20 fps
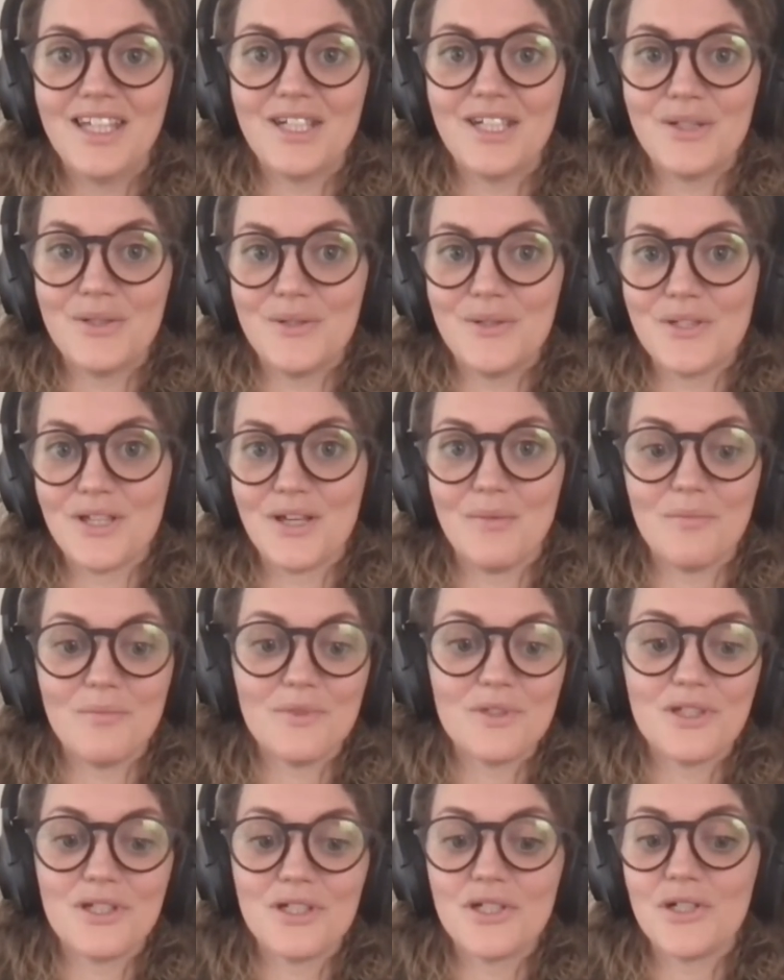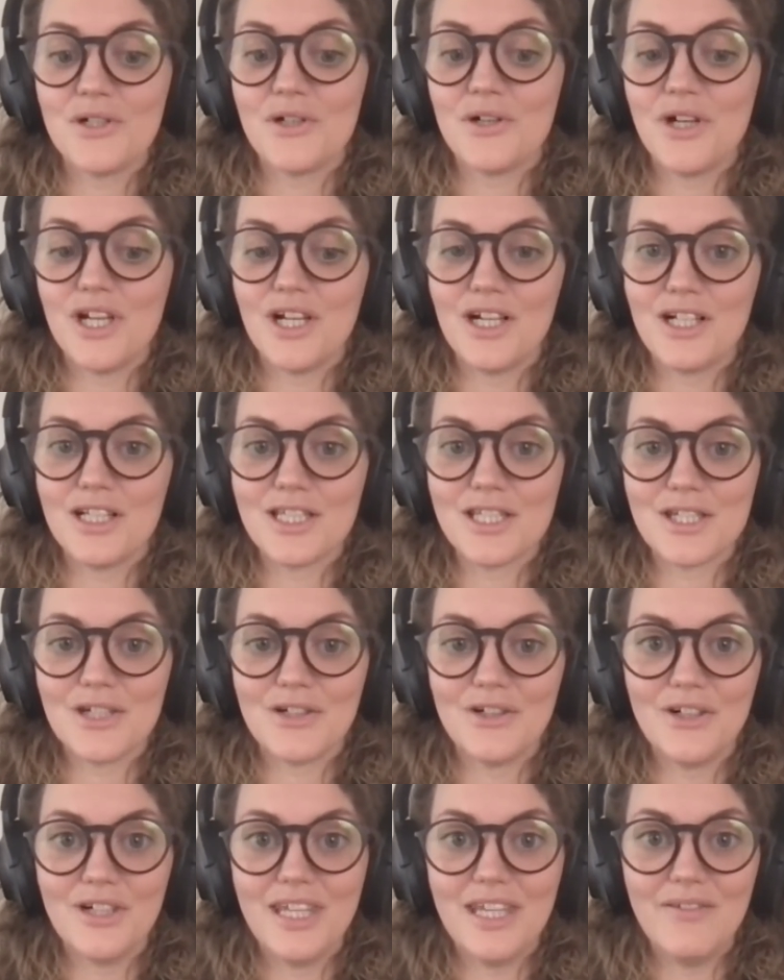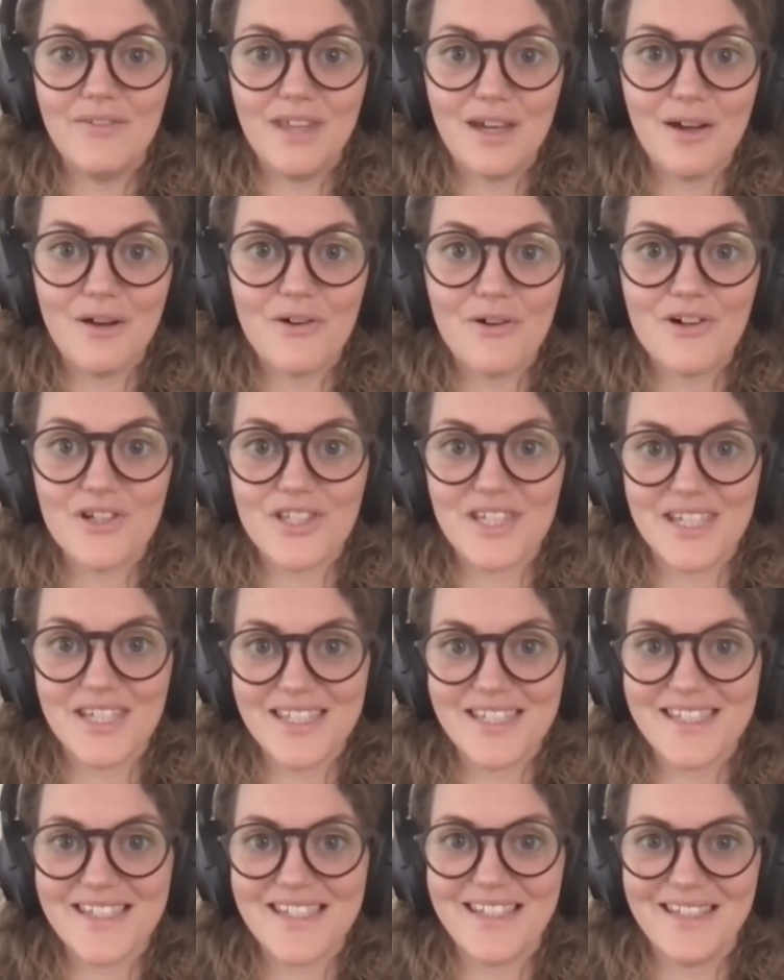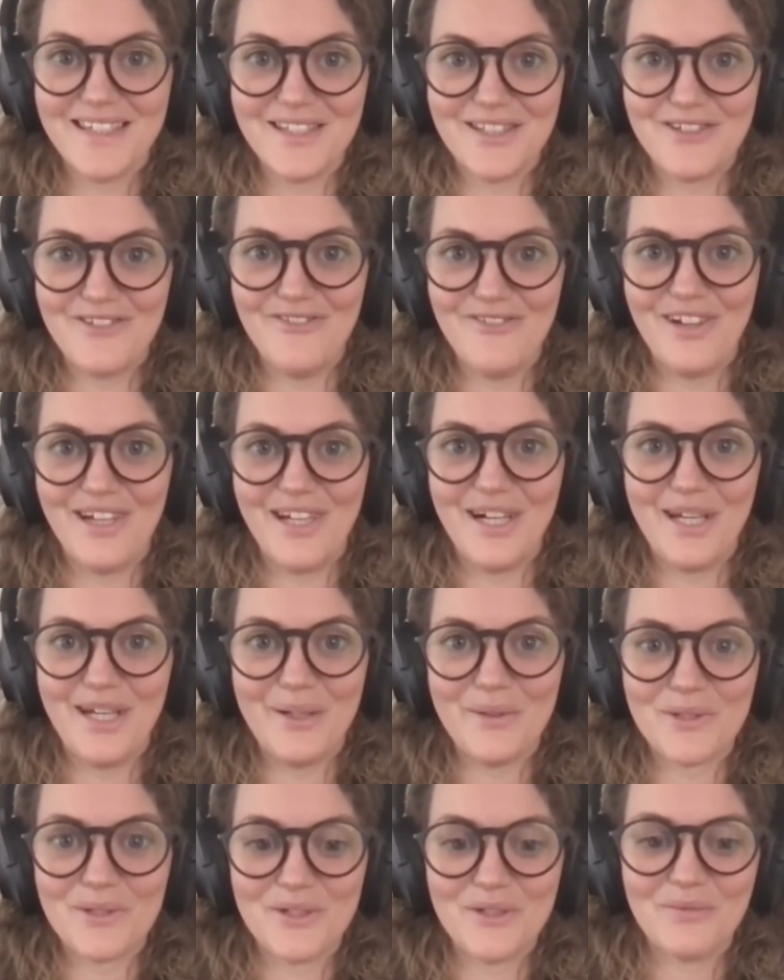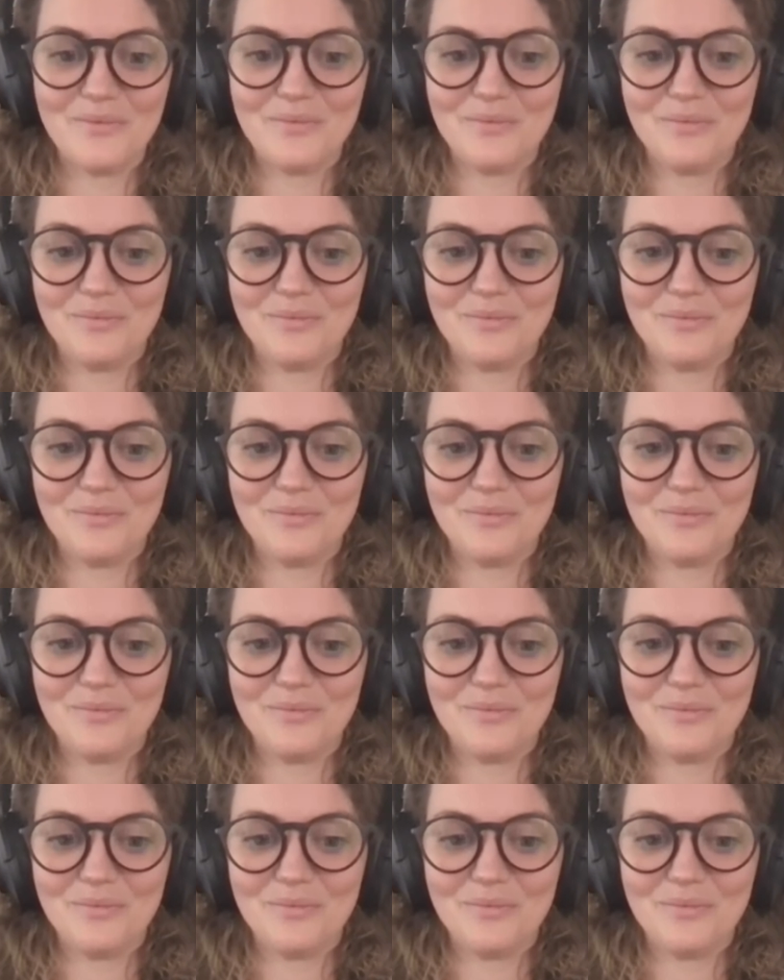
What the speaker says: and do some tutorials or evening courses to find out.